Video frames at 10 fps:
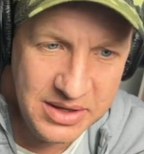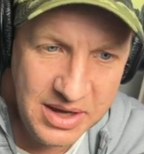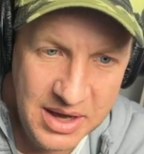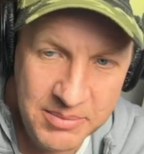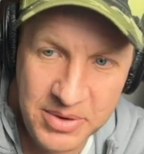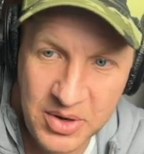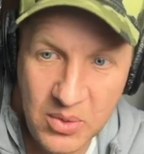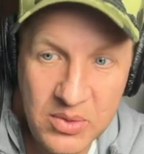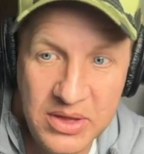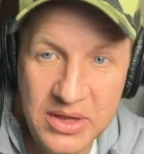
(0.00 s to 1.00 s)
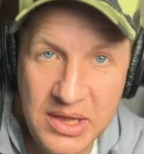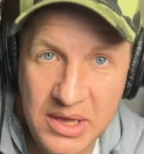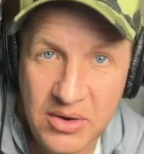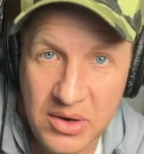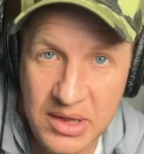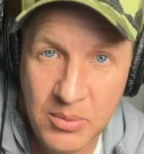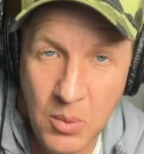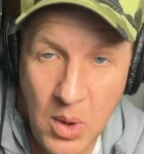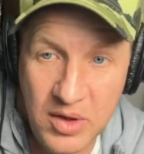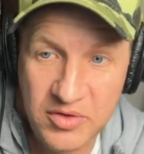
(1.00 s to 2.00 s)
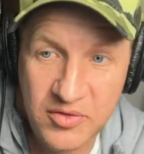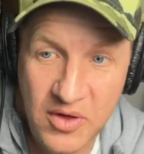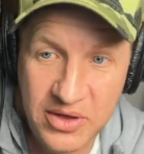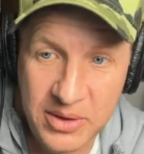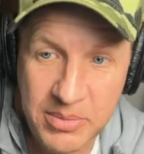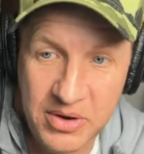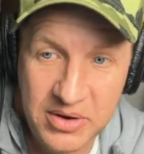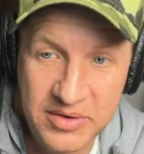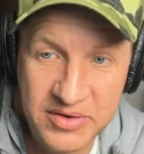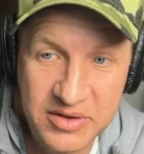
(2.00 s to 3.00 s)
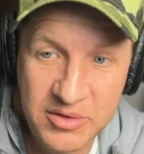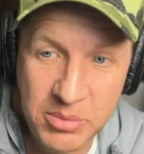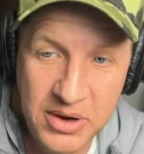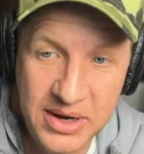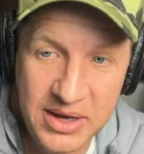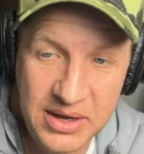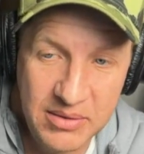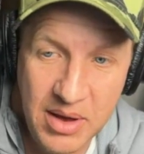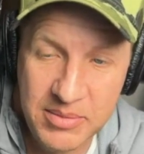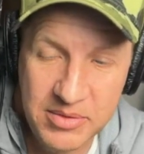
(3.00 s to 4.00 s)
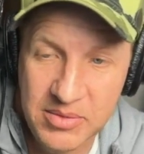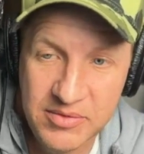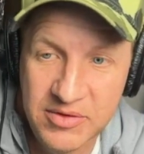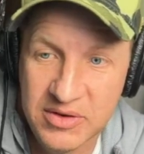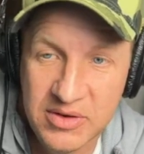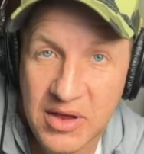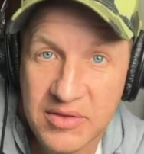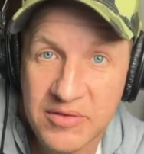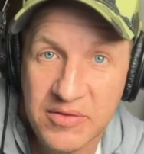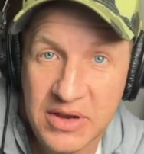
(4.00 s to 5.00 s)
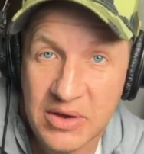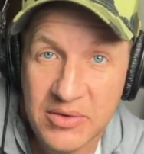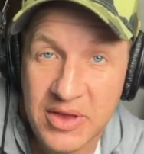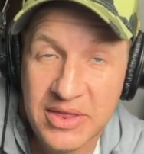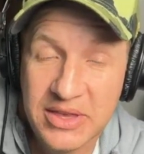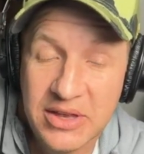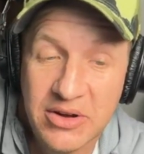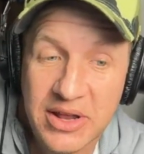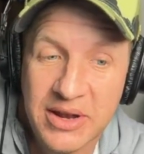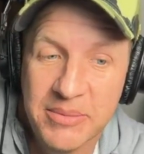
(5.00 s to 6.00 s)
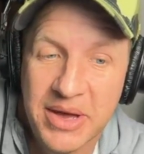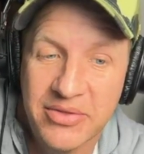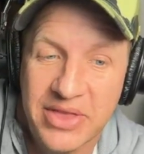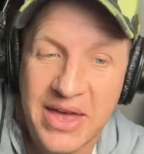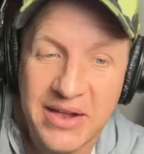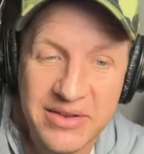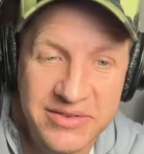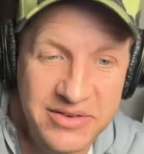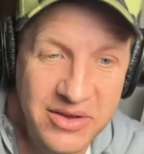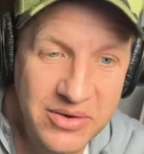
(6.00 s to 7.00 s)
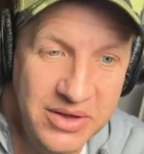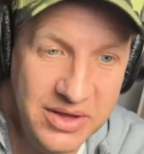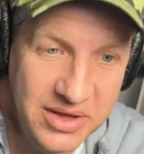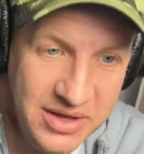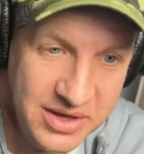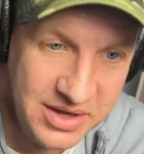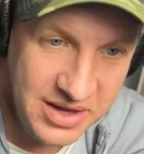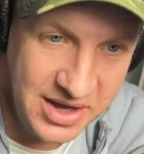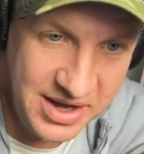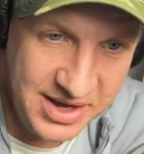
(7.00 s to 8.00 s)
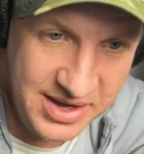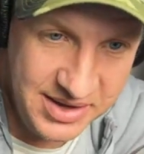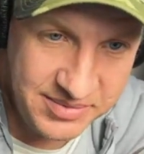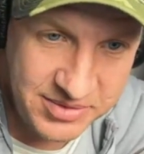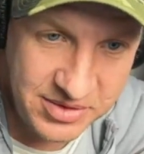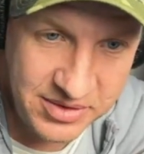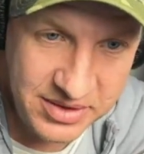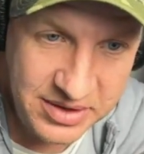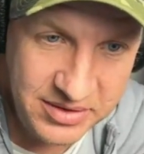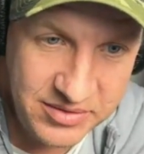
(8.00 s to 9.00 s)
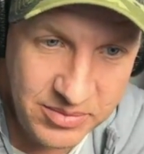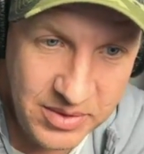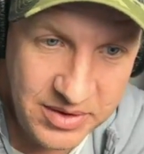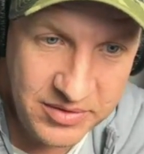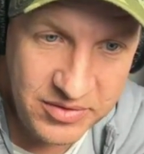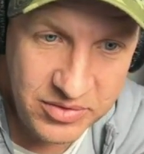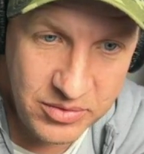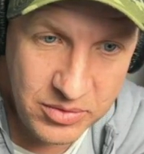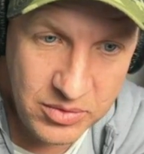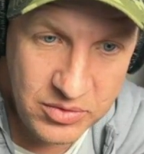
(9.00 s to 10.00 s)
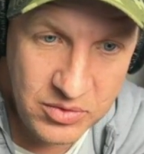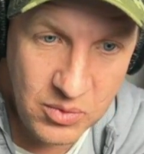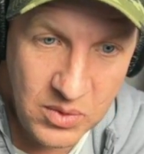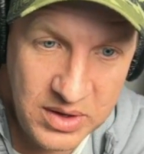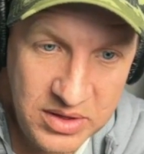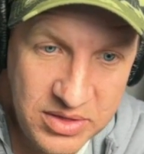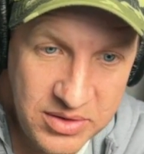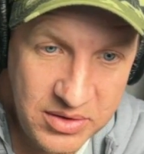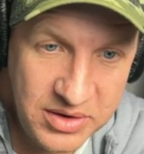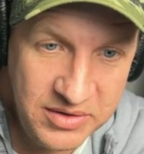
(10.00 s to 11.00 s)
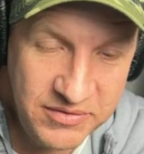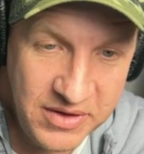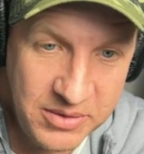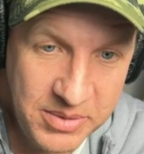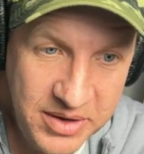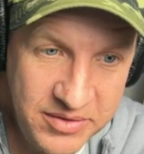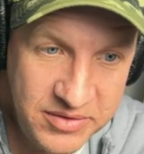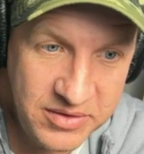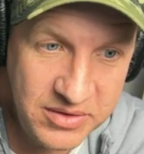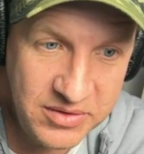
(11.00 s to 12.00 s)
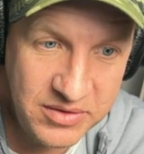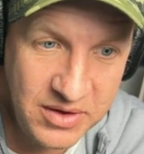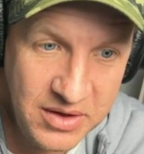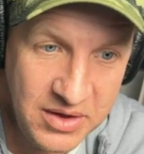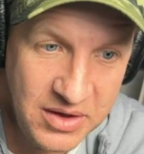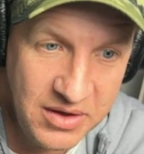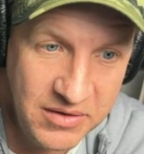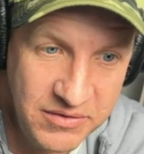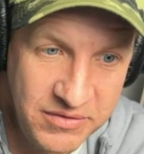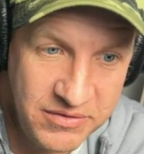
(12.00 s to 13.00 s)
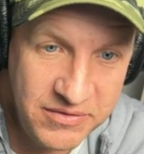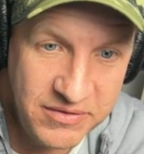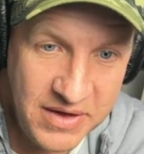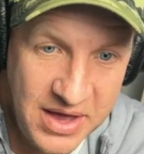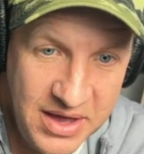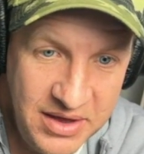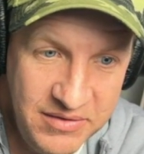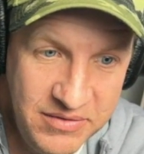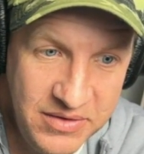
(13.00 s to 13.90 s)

But Oakland literally was falling apart. Seats are breaking. I mean, we've seen tons of videos on the internet about that. So currently this runs through 2030, followed by a series of 5